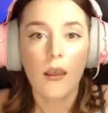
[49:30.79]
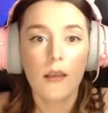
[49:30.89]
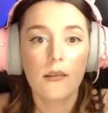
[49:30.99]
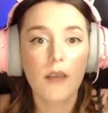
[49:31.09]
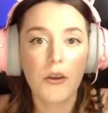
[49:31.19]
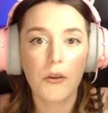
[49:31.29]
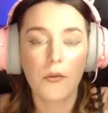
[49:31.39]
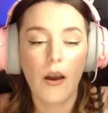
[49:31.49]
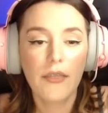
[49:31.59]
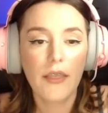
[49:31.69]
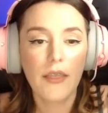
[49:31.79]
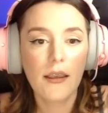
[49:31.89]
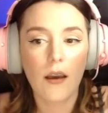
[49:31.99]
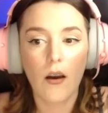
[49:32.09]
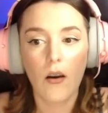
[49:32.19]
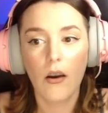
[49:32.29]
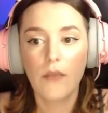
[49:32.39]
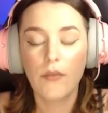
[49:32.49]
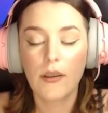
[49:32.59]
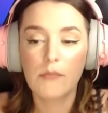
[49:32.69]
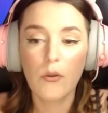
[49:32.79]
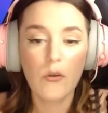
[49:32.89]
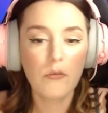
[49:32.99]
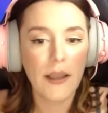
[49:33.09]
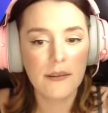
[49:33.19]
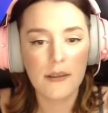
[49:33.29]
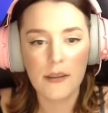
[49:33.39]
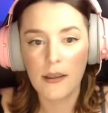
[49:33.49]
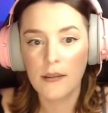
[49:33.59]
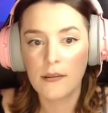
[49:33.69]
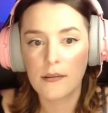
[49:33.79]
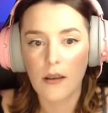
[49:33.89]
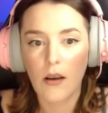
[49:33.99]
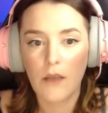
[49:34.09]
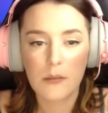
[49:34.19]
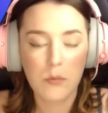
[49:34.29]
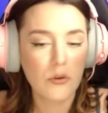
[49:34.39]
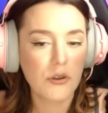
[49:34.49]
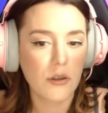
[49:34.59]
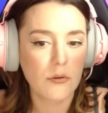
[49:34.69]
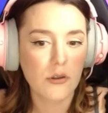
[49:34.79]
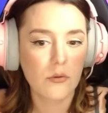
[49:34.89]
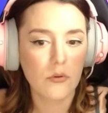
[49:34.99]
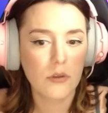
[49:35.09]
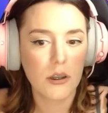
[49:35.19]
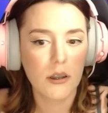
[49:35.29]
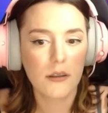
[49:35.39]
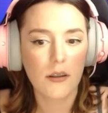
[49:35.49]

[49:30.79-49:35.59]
So, I think I've explored maintenance, I've explored the soldiers' quarters.